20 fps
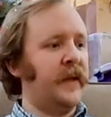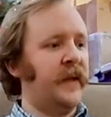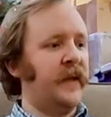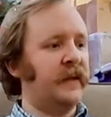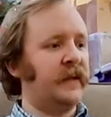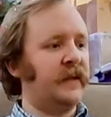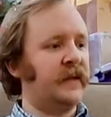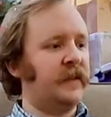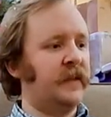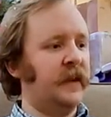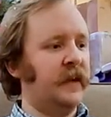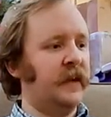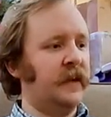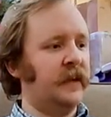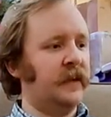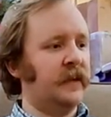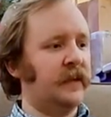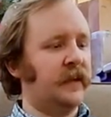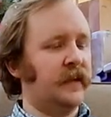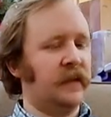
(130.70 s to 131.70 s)
It
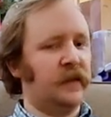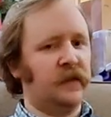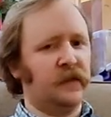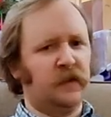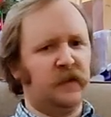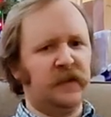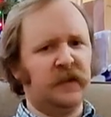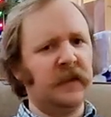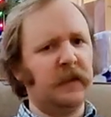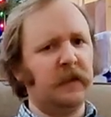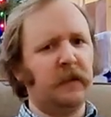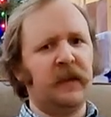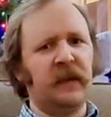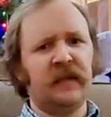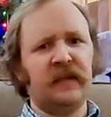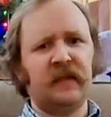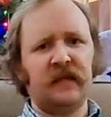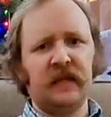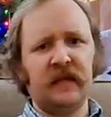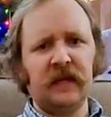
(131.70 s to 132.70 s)
smells like there's almost a
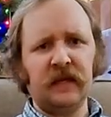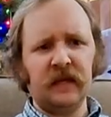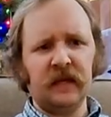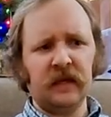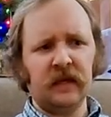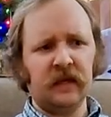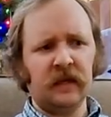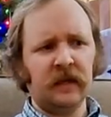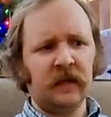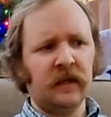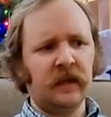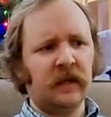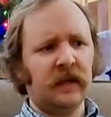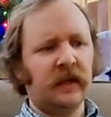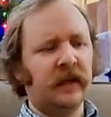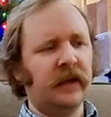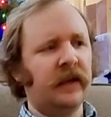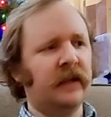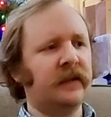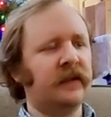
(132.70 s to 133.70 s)
minty.
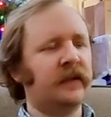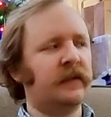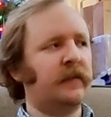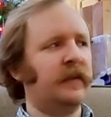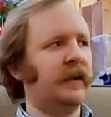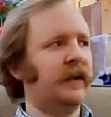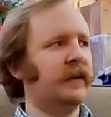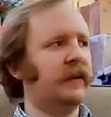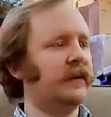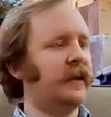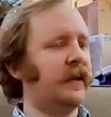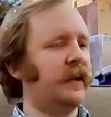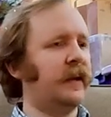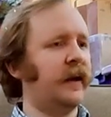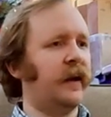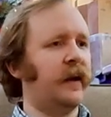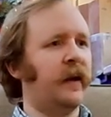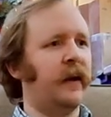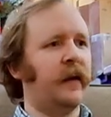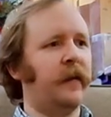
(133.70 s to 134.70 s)
It smells like
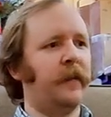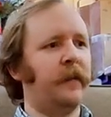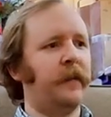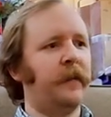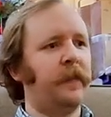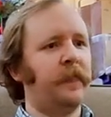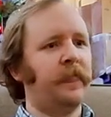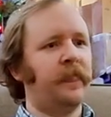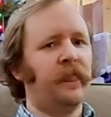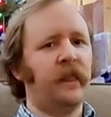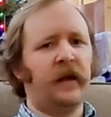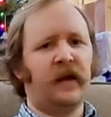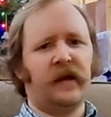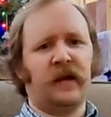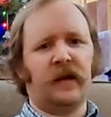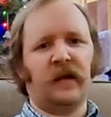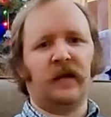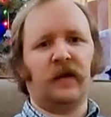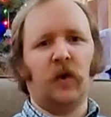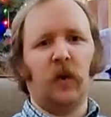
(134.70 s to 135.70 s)

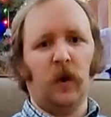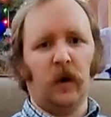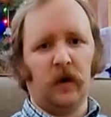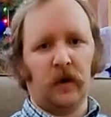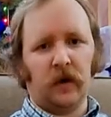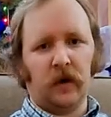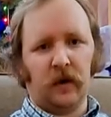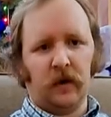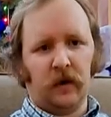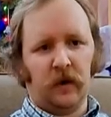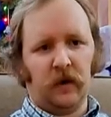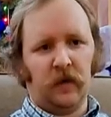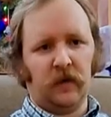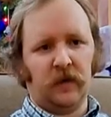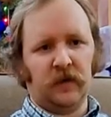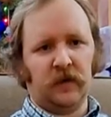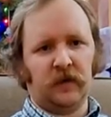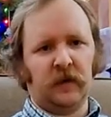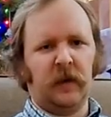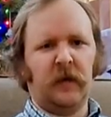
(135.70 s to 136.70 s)
a York,
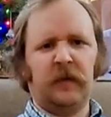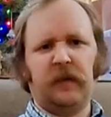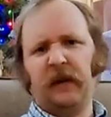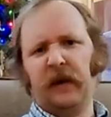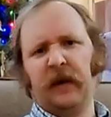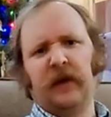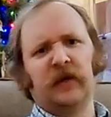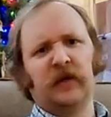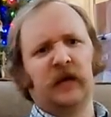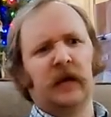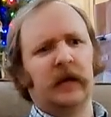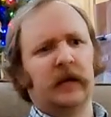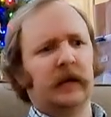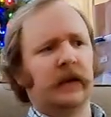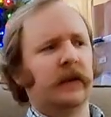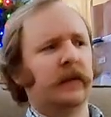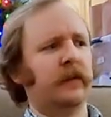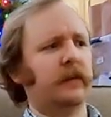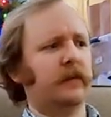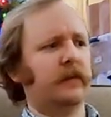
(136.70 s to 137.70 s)
almost, but with better
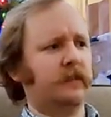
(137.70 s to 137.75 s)
chocolate.